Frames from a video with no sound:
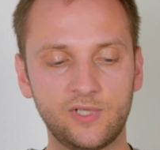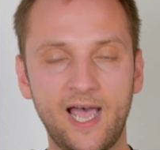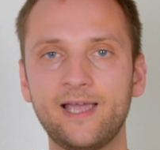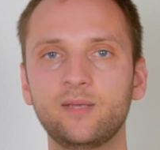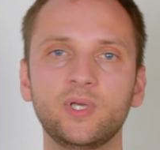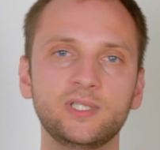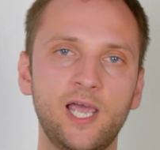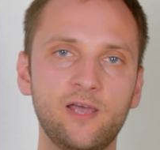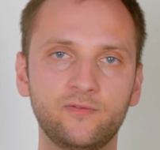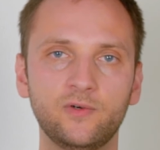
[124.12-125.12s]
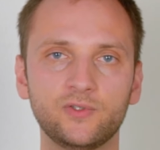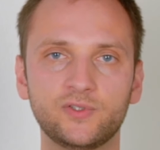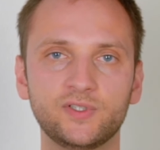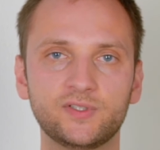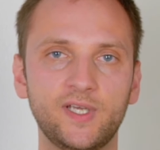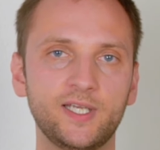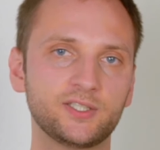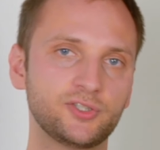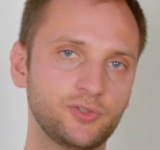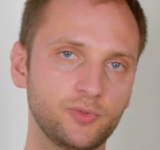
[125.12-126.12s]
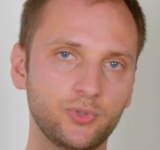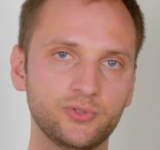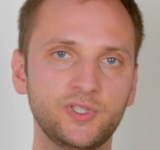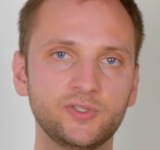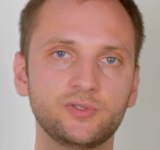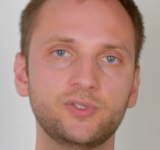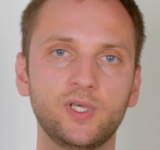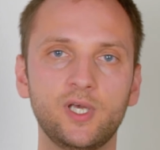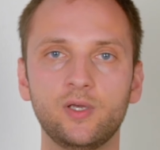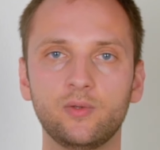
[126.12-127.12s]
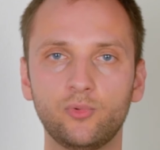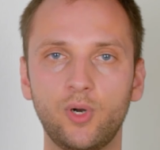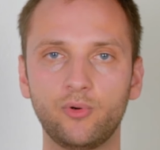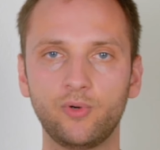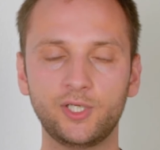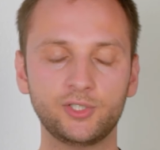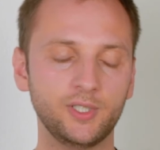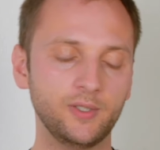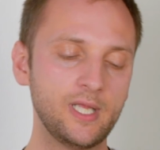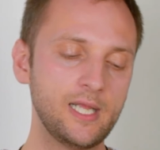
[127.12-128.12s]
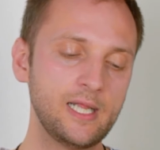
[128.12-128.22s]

time and effort it takes to put into the preparation.